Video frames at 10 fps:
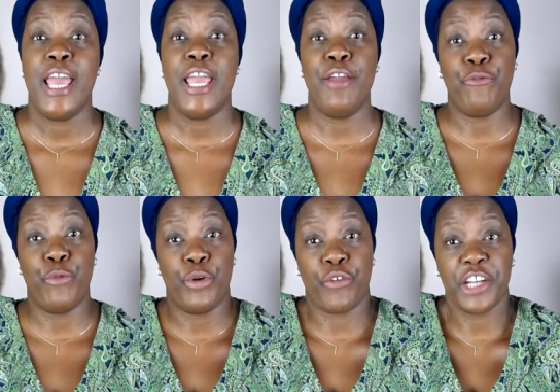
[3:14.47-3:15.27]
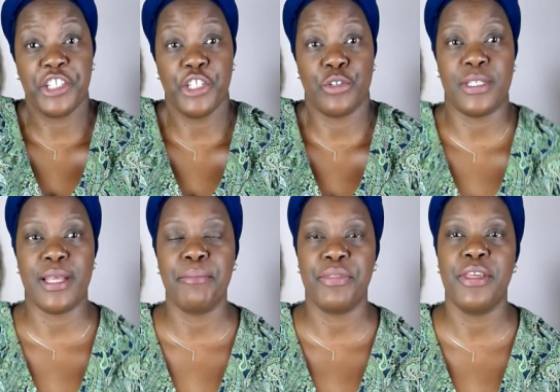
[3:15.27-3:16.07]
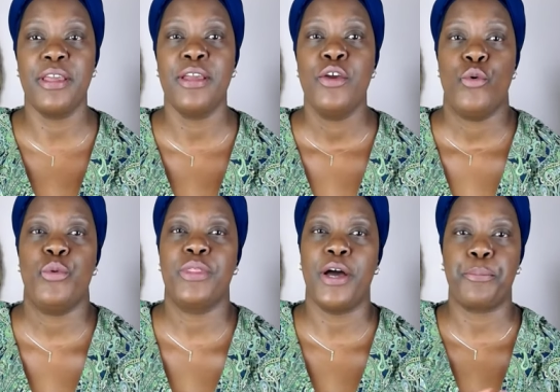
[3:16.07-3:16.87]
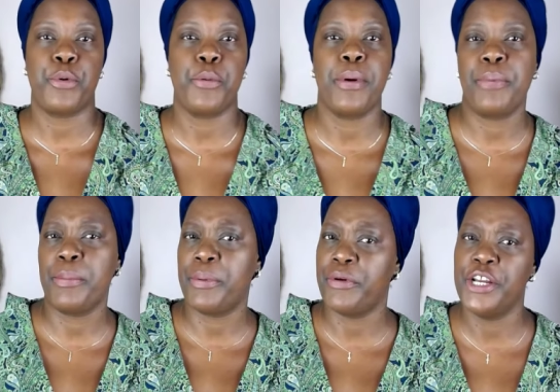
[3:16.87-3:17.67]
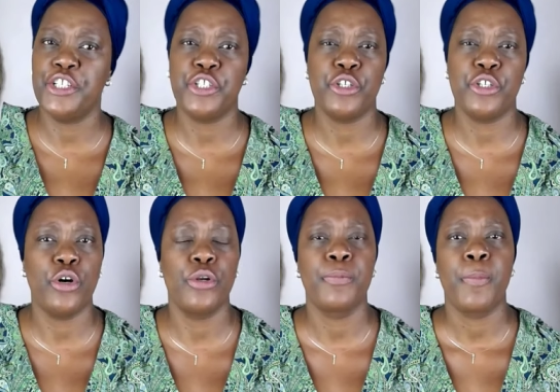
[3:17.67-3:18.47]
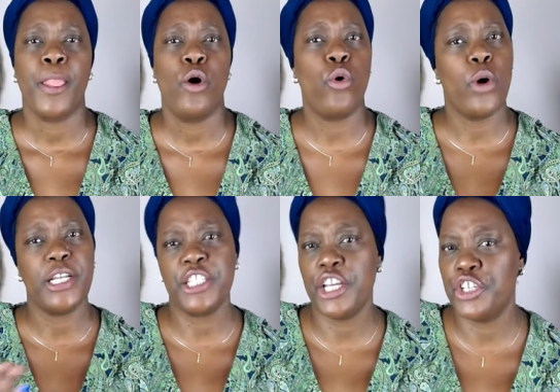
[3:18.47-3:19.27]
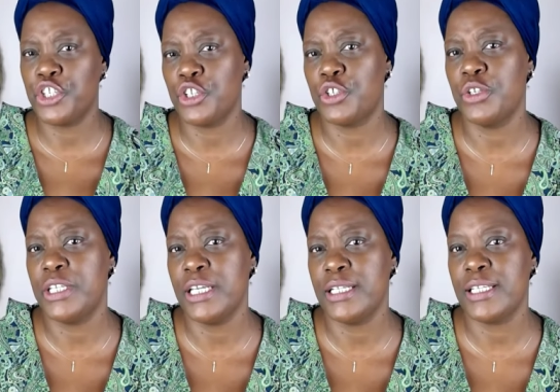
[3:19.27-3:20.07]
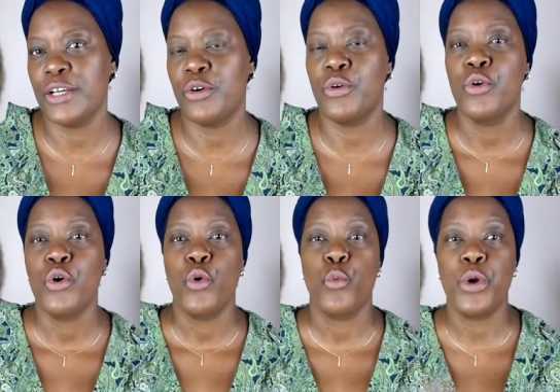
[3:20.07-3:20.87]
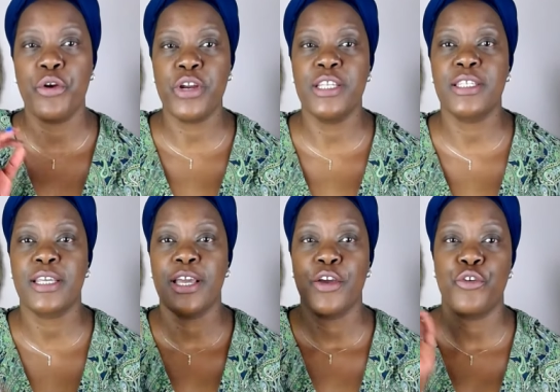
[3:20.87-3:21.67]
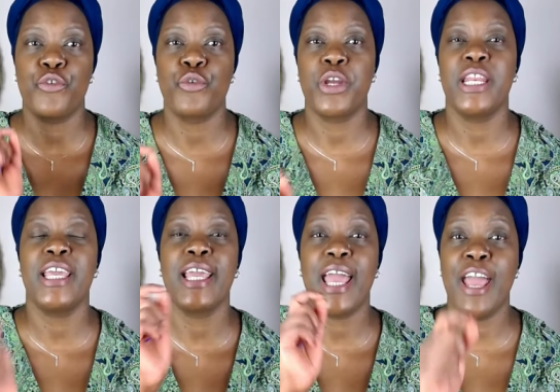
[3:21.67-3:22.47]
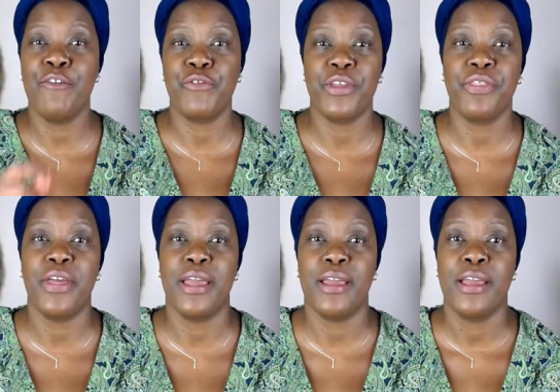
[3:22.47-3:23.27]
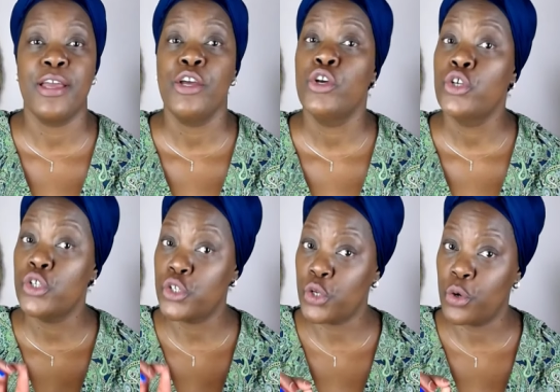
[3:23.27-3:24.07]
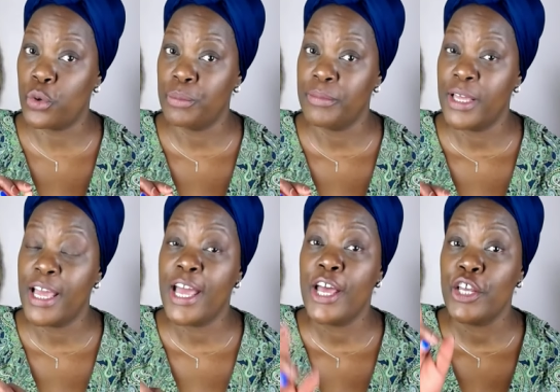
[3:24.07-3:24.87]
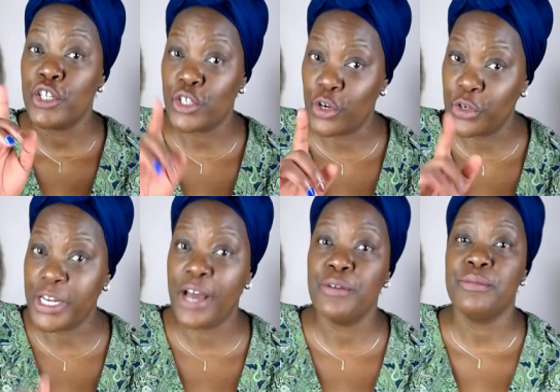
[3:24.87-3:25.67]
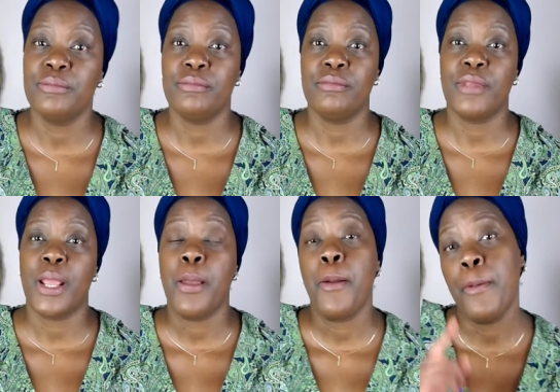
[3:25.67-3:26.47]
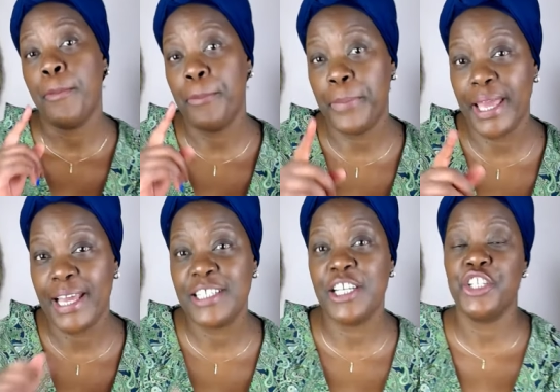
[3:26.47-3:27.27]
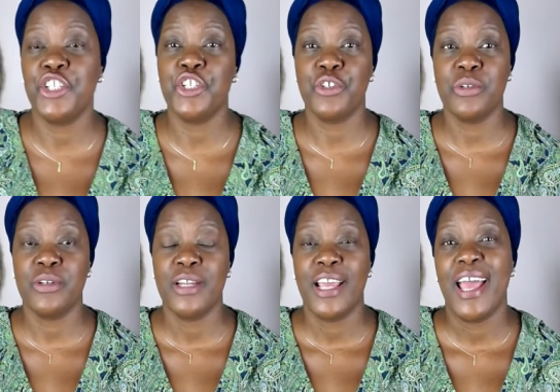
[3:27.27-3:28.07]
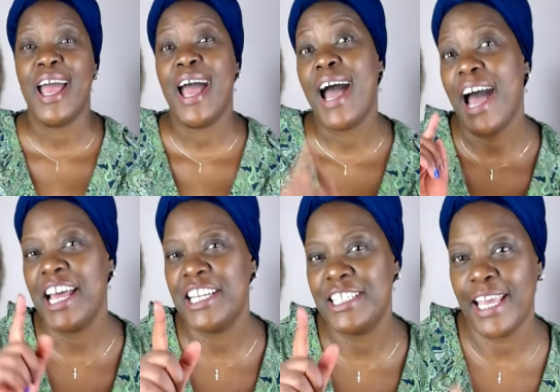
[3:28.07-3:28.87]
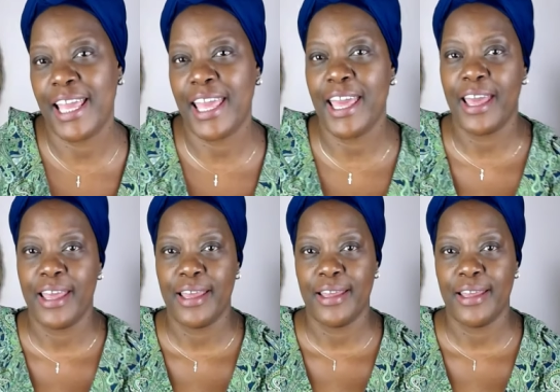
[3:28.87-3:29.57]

If we rush into something without proper preparation or attention to detail, we risk ruining everything. So slow down, pay attention, and take care.